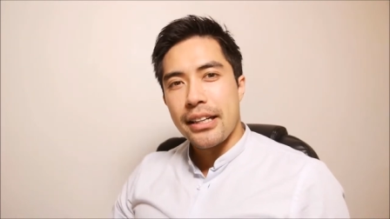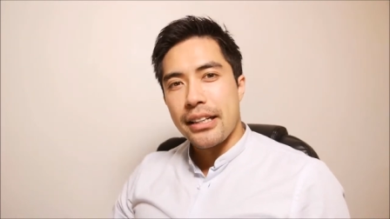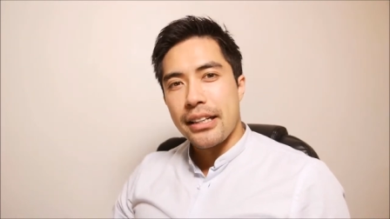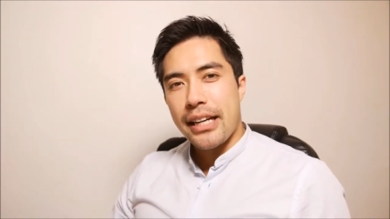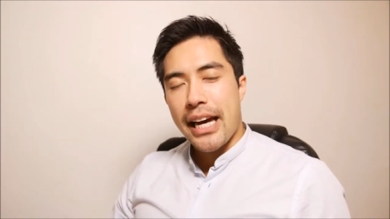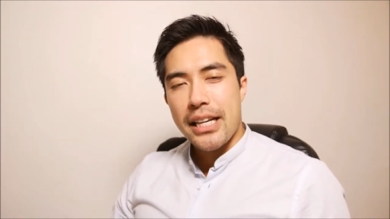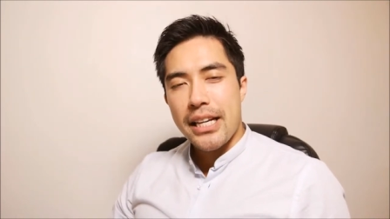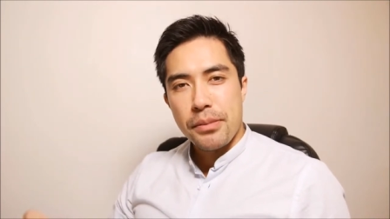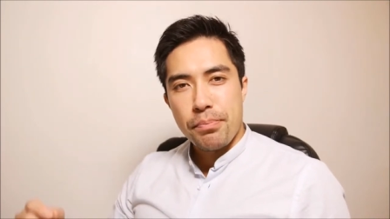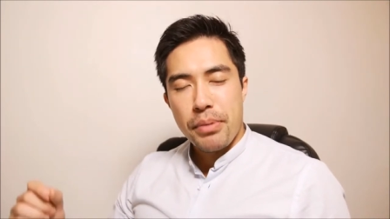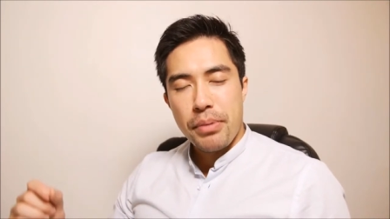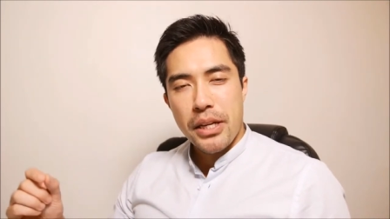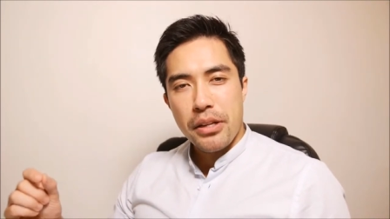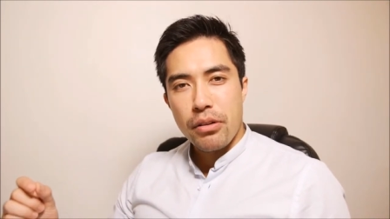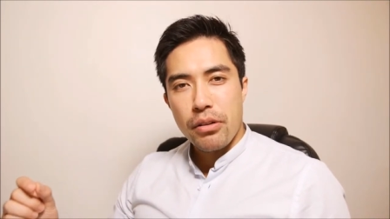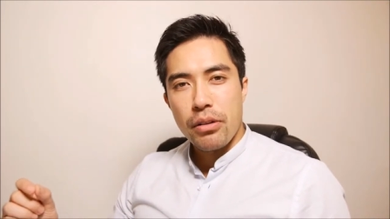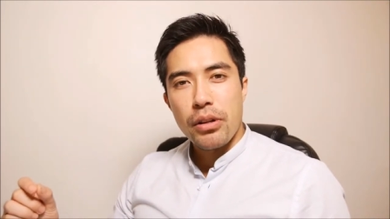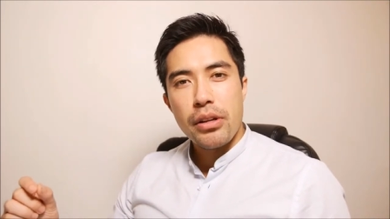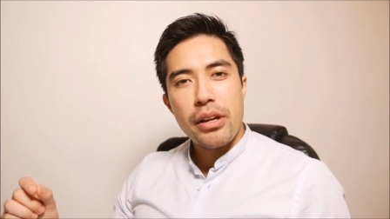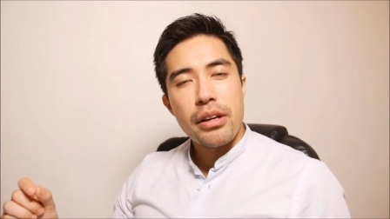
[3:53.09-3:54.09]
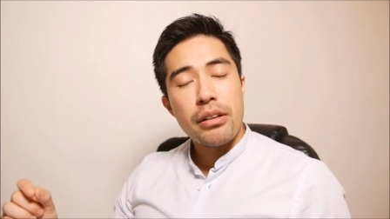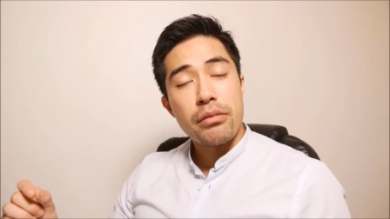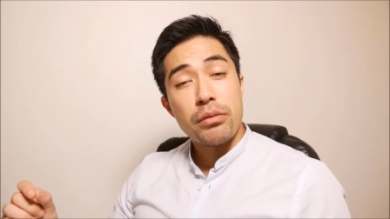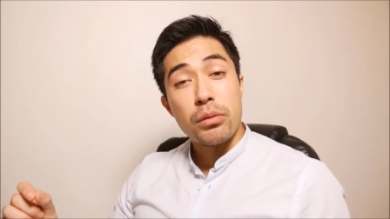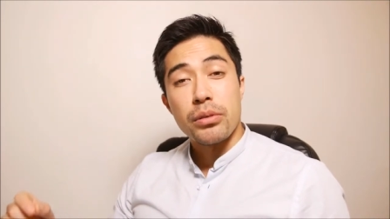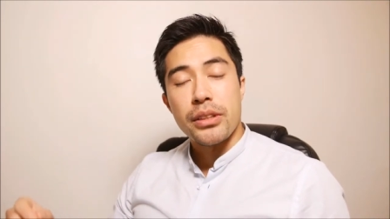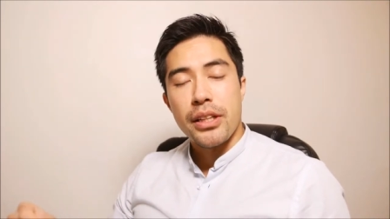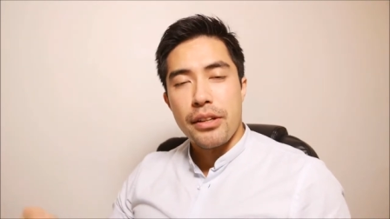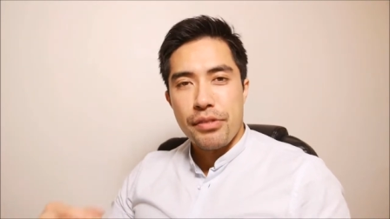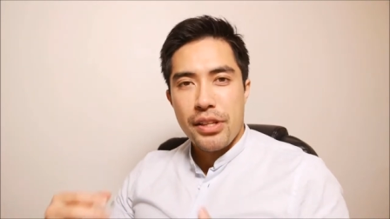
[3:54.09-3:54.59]
has been, uh, or
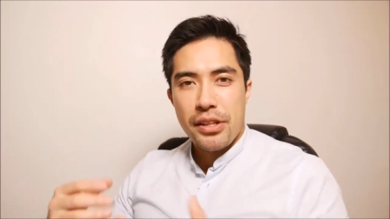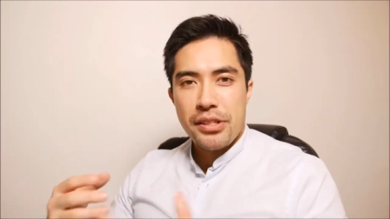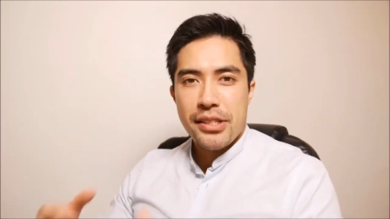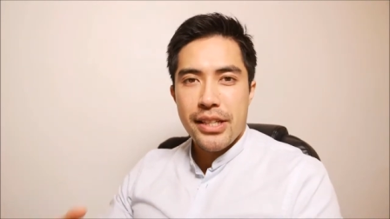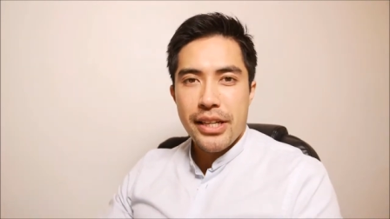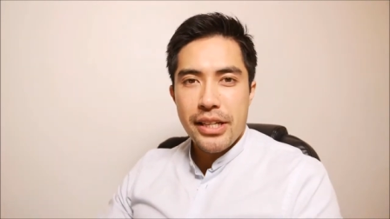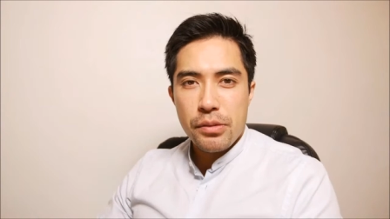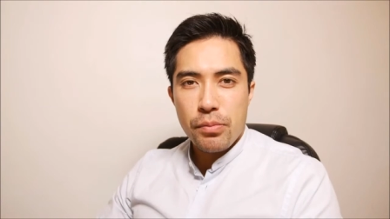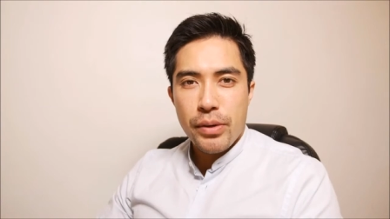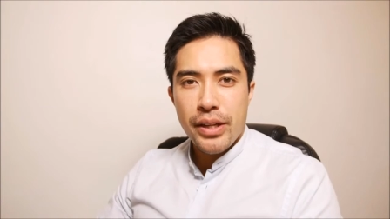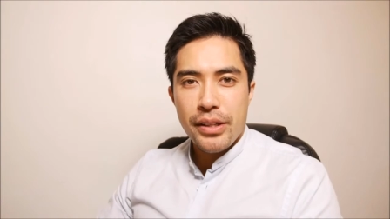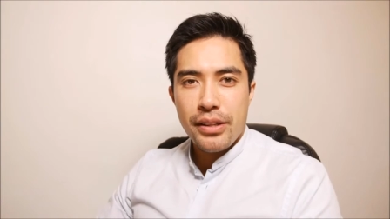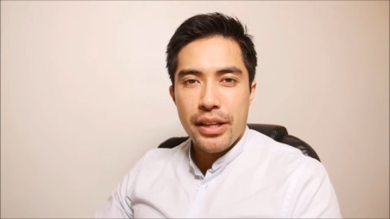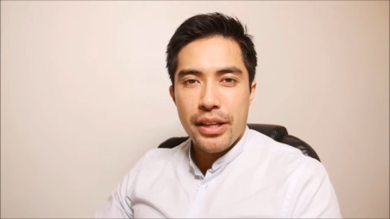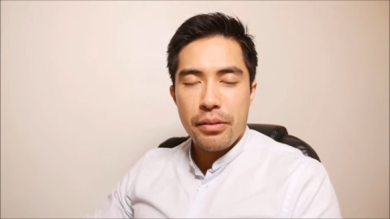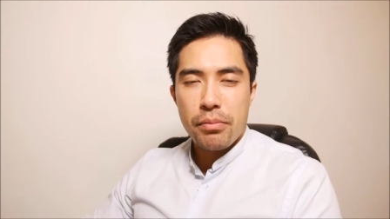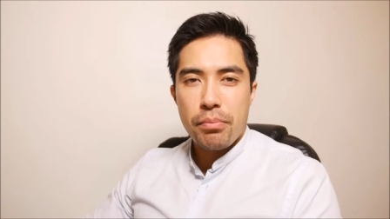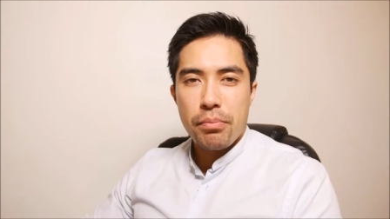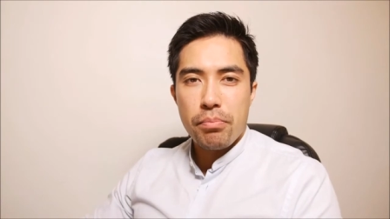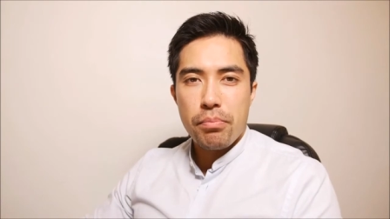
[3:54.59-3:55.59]
they've done studies where they,